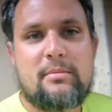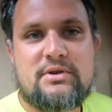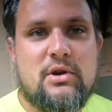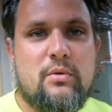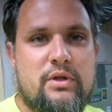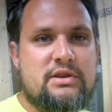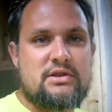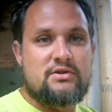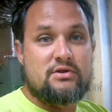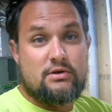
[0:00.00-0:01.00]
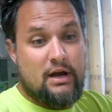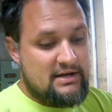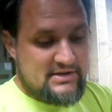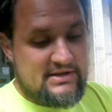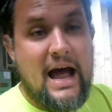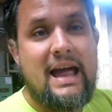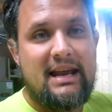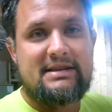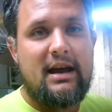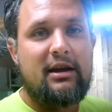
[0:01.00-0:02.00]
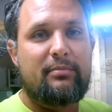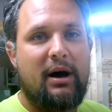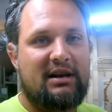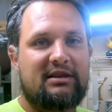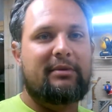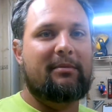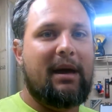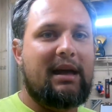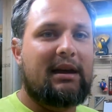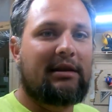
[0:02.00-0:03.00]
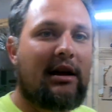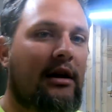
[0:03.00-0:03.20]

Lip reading: So this is as tight as I could possibly make it